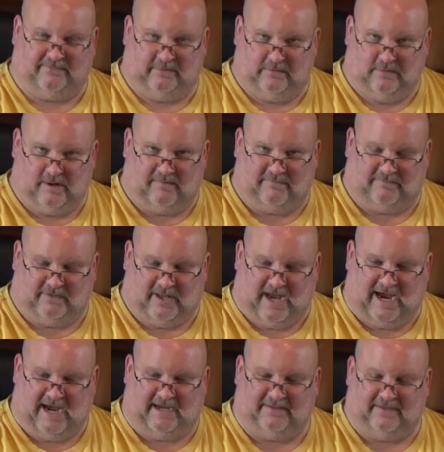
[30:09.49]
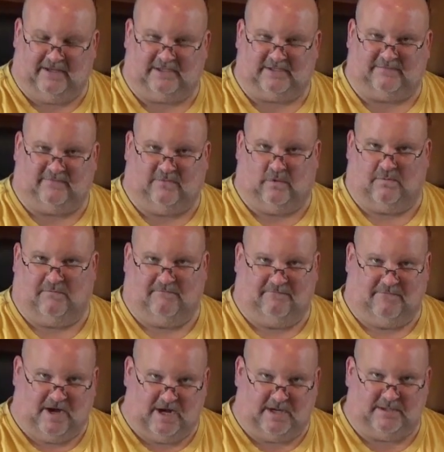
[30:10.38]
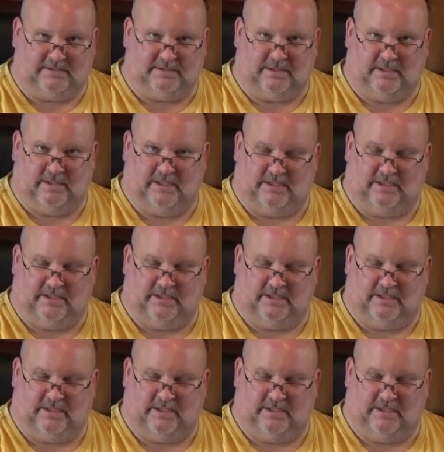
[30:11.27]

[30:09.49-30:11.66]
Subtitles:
you are flying this for fun,